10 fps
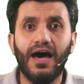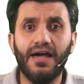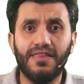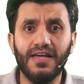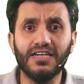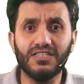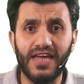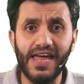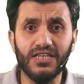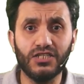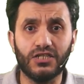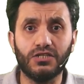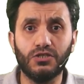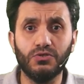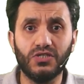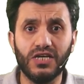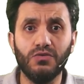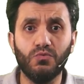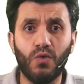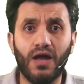I think it's easier to
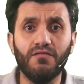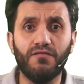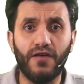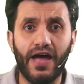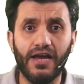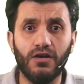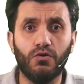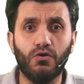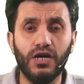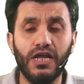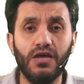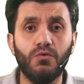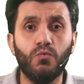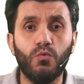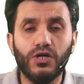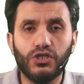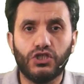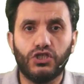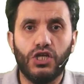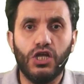send one file only,
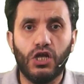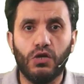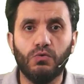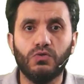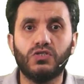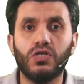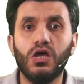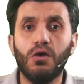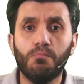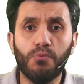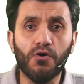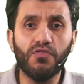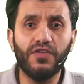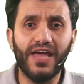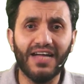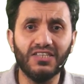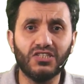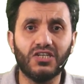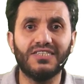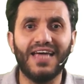which includes both the
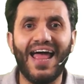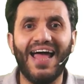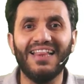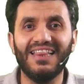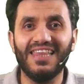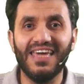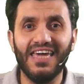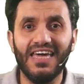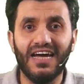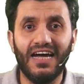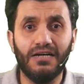answers and the